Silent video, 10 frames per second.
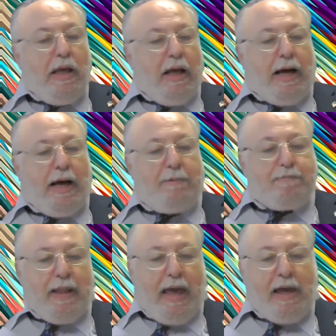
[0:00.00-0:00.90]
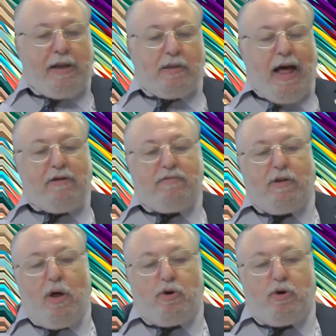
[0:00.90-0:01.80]
Um, and a lot of the
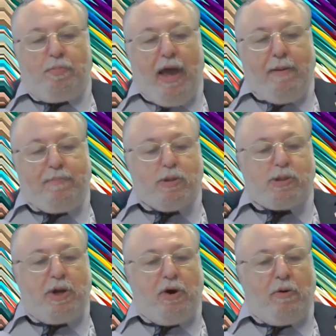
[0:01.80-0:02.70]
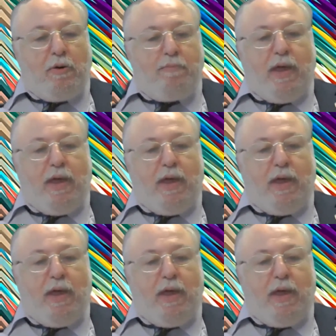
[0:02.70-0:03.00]
local papers that are